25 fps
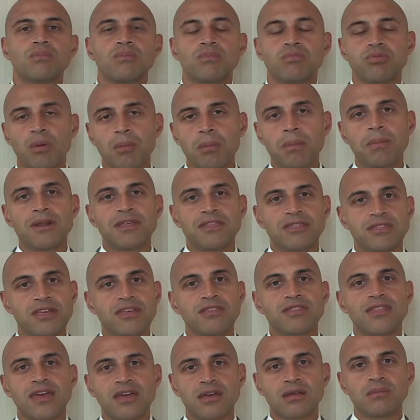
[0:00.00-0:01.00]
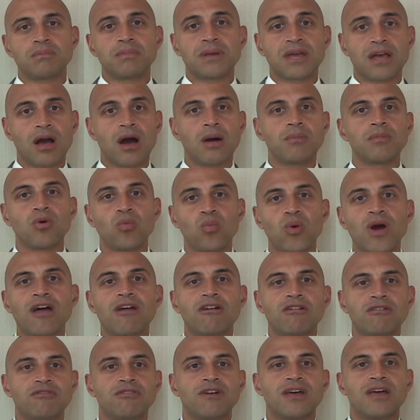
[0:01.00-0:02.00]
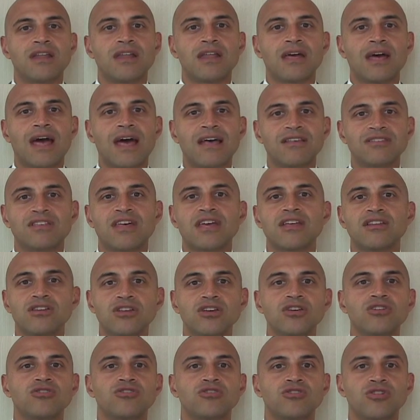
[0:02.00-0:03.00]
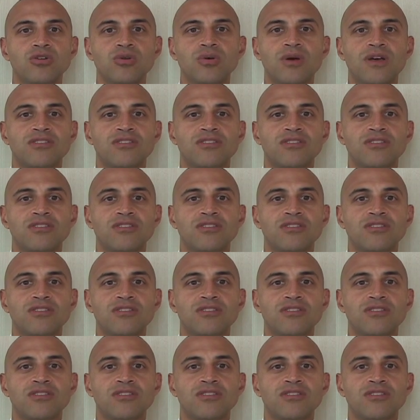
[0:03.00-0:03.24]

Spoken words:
probably think they can become aware of it as they need to,